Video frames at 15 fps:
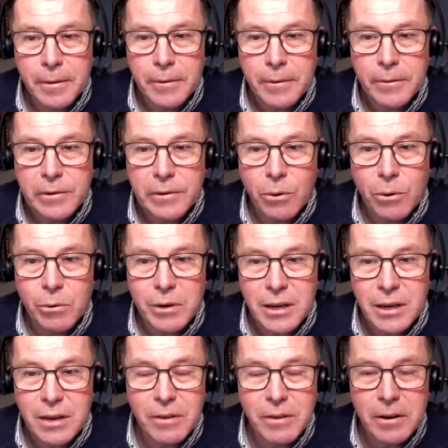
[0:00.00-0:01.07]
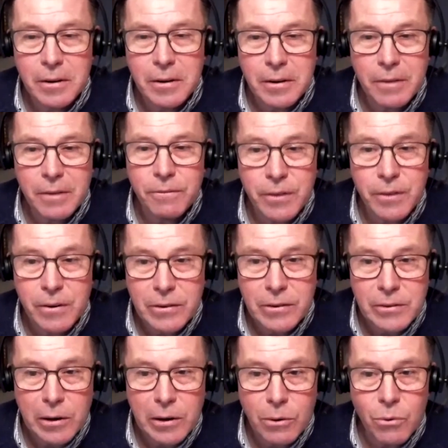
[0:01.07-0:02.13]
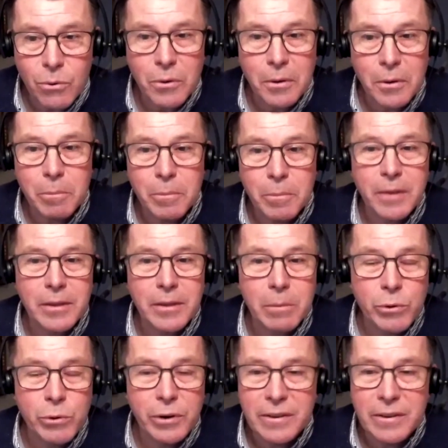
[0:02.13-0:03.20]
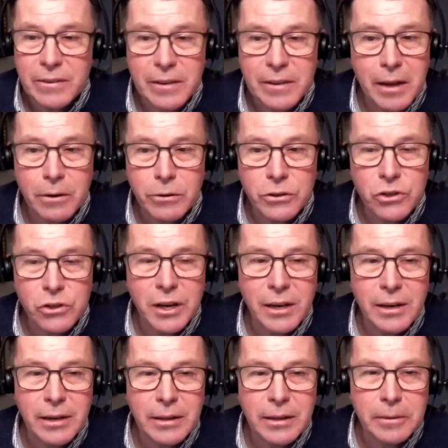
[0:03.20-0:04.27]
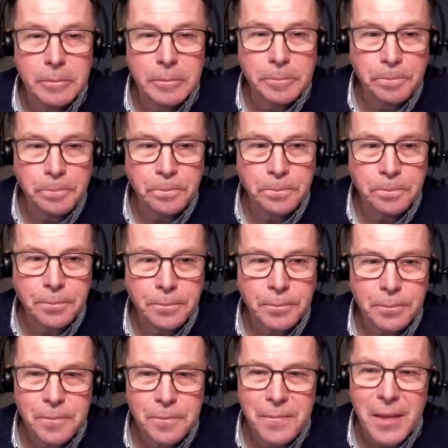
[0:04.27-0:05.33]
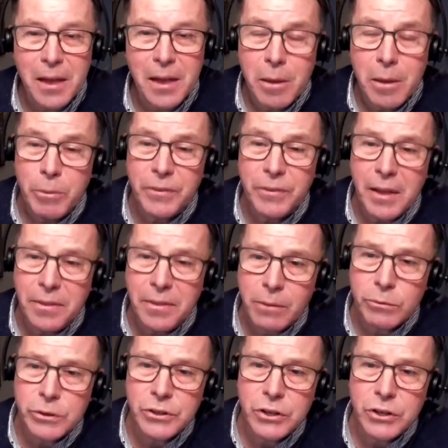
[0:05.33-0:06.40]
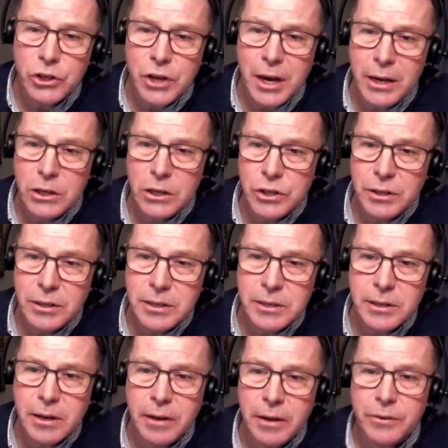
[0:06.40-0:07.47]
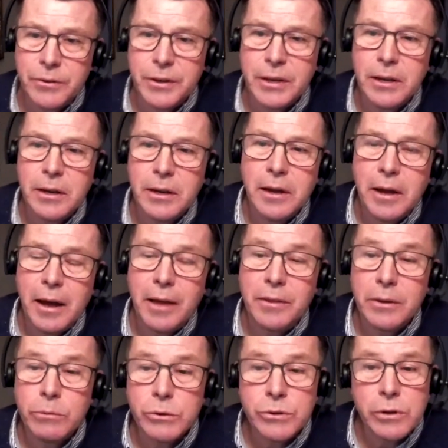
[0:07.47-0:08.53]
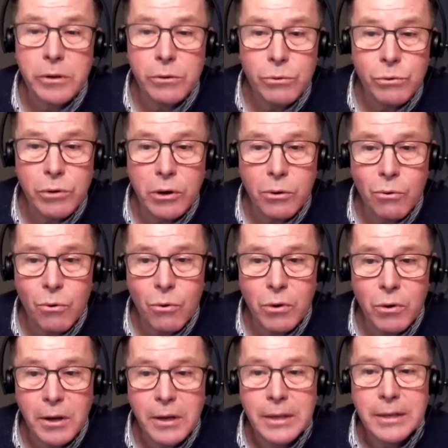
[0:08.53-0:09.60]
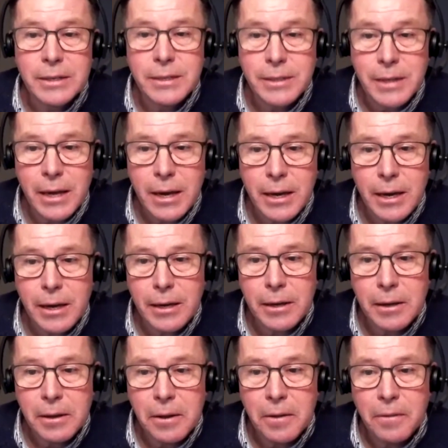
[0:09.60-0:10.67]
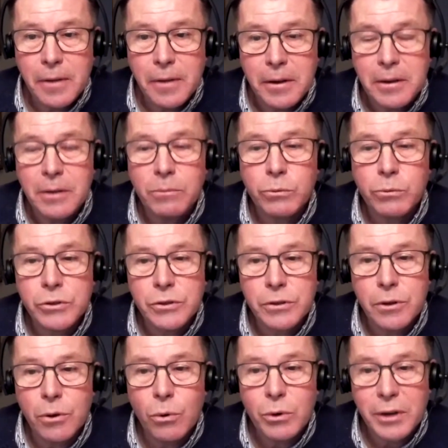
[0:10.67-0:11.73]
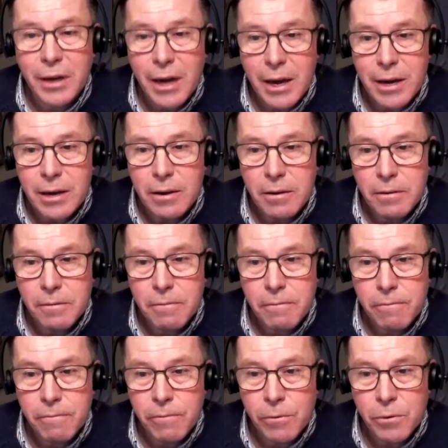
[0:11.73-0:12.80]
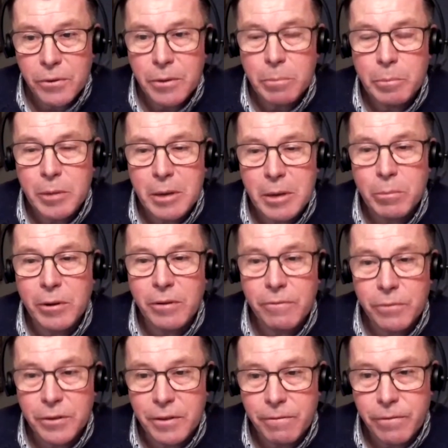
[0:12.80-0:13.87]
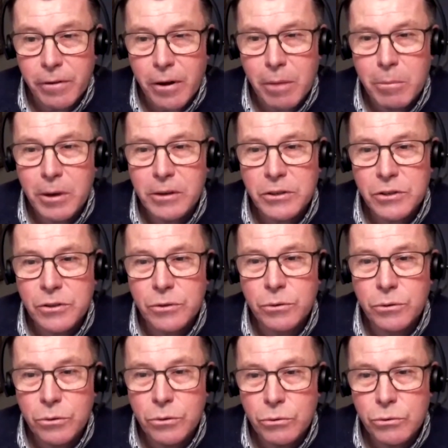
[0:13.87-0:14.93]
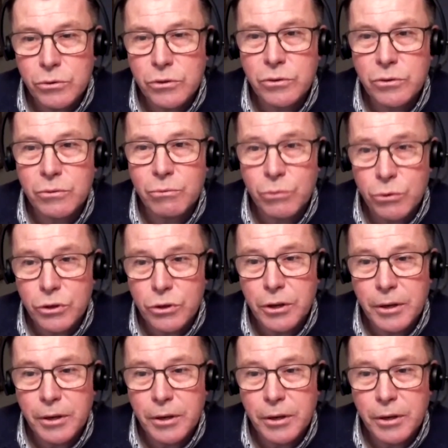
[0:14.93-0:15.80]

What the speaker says: Slowly, even if there is a law and the police cannot check it. But then there was a change in this country, and there was a new law saying that it was okay for the people, for the farmers to use wood.